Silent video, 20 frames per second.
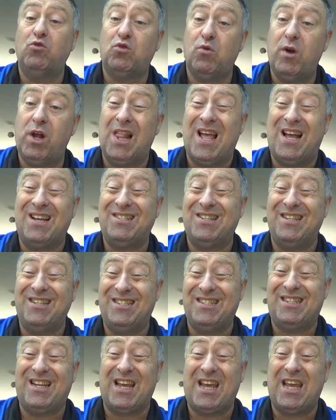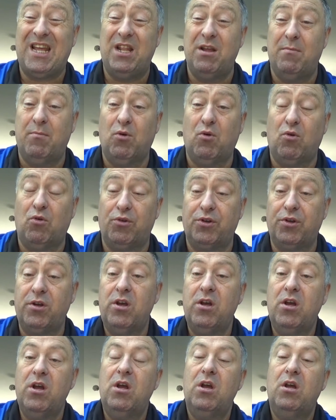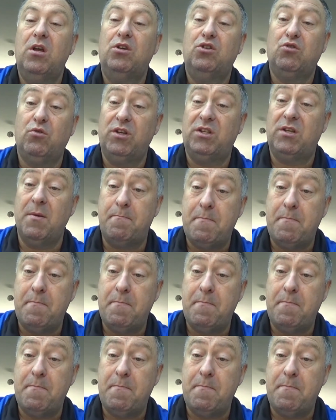so it'll actually stick in the board. So it's a